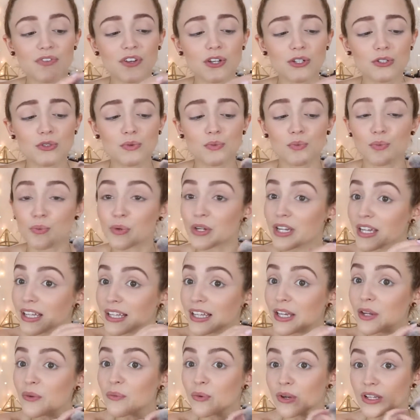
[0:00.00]
feels
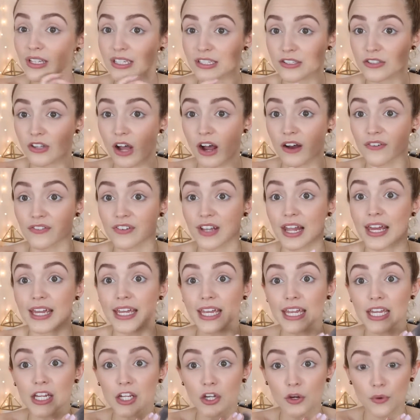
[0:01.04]
really, really soft,
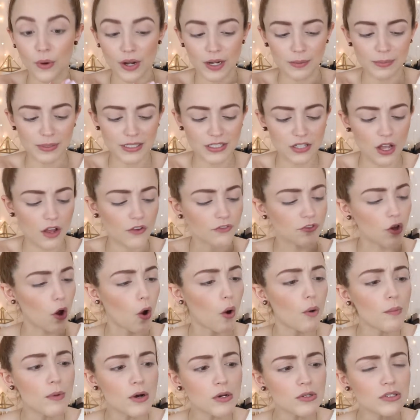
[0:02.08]
like incredibly soft,
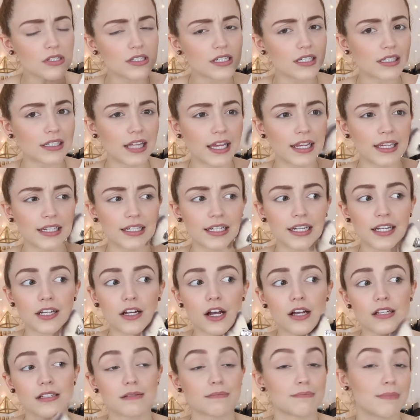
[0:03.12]
almost like an IT
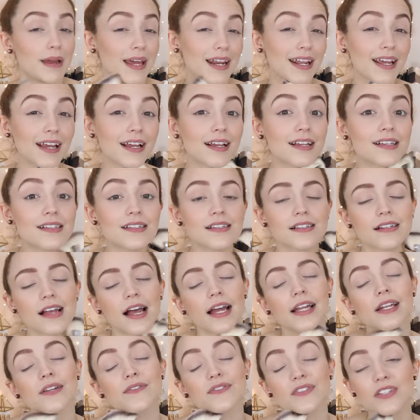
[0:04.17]
Cosmetics
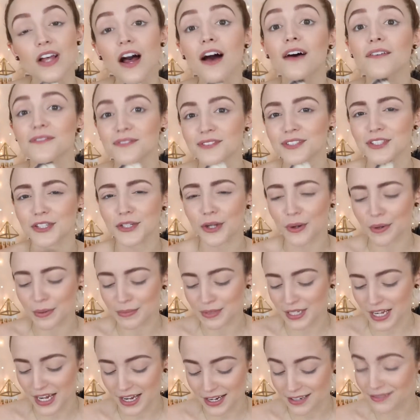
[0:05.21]
kind of soft, you know what I'm
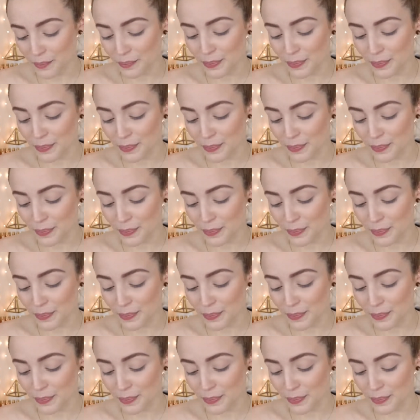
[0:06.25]
saying?